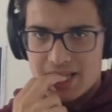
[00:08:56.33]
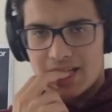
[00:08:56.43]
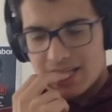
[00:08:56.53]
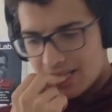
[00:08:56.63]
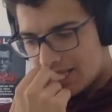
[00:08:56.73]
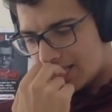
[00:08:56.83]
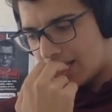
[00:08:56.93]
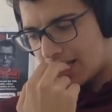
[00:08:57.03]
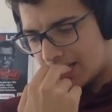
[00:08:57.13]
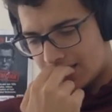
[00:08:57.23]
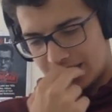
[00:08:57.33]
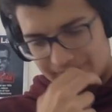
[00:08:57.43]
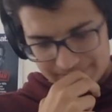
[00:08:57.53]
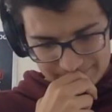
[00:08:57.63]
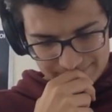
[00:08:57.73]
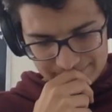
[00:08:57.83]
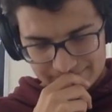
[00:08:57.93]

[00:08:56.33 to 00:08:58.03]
On to, on, just